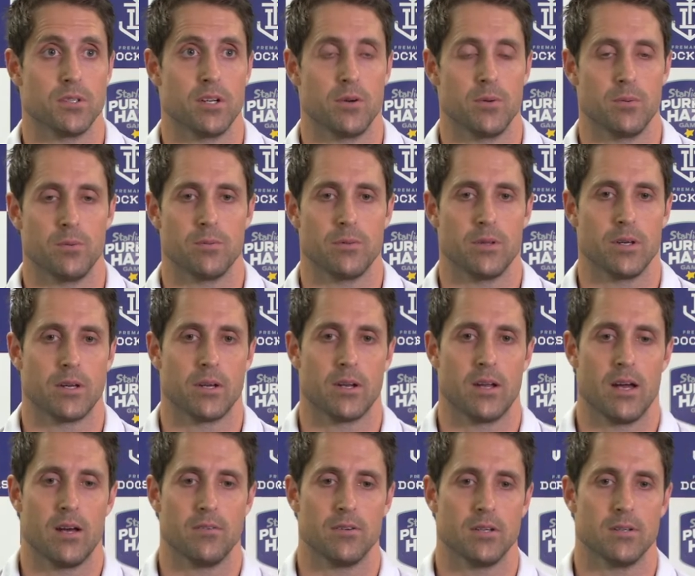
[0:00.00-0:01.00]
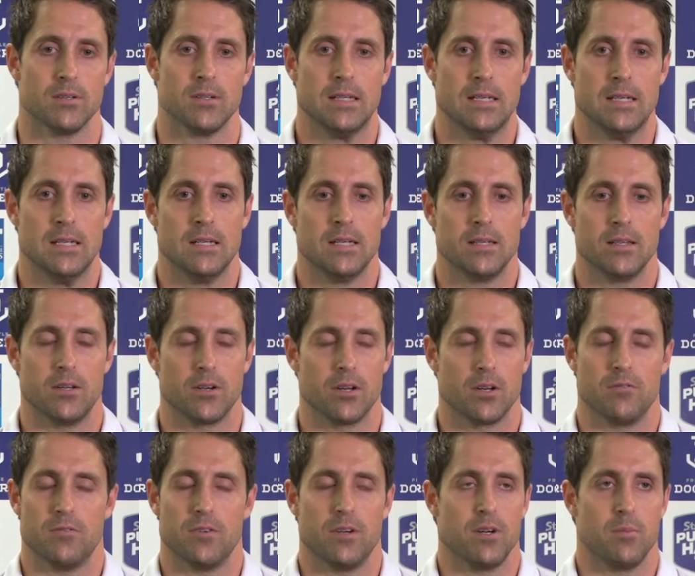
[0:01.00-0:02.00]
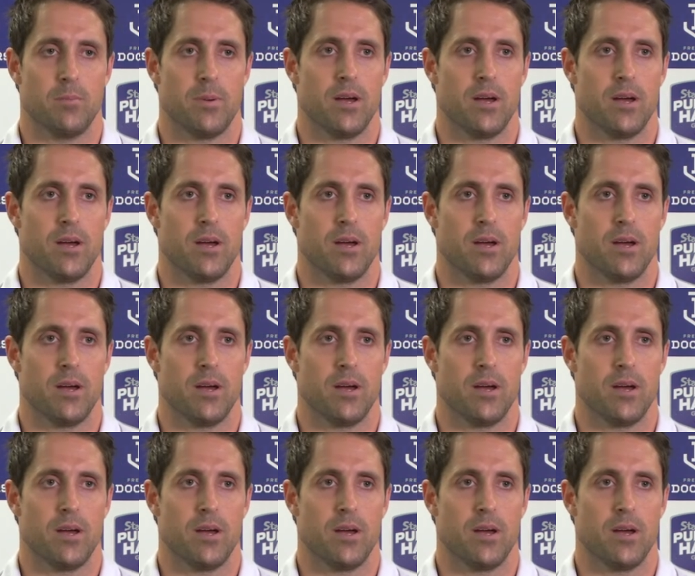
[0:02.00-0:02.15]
You know, they're going to have a very